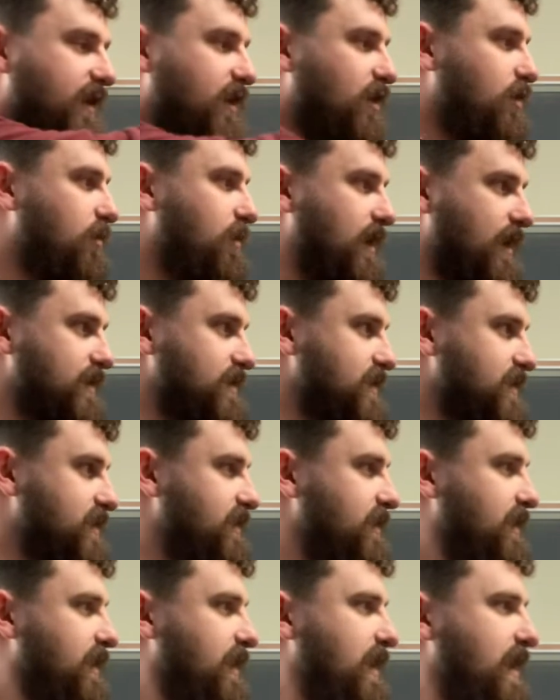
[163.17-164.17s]
a horizon,
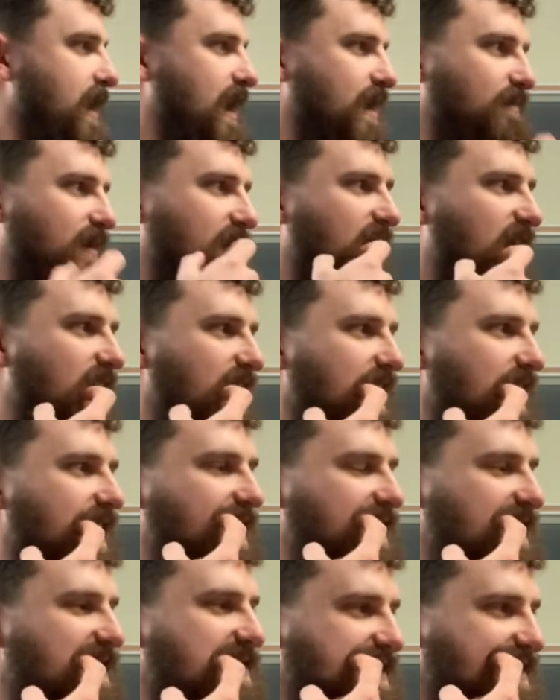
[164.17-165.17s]
and my
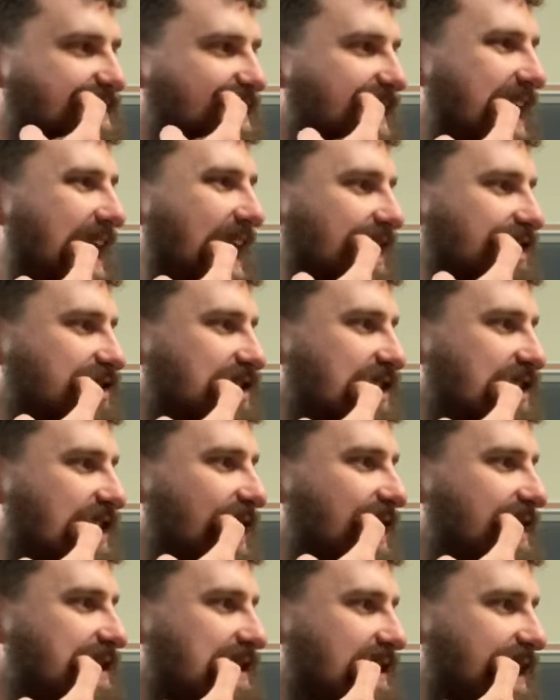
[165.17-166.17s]
hand is attached
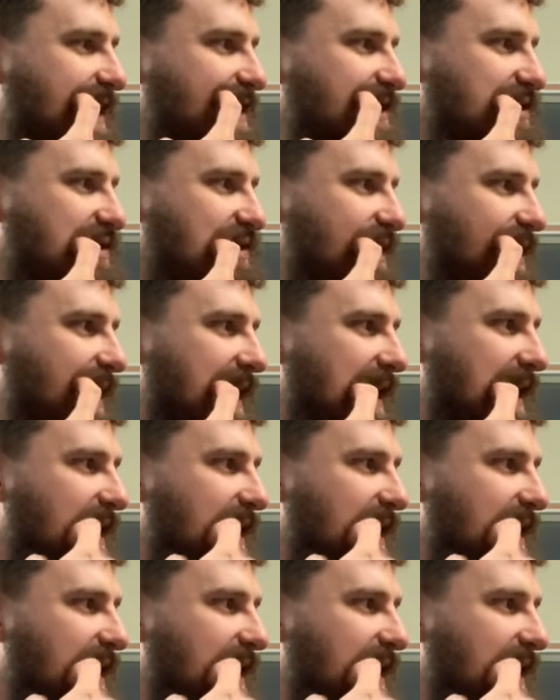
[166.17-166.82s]
to that string.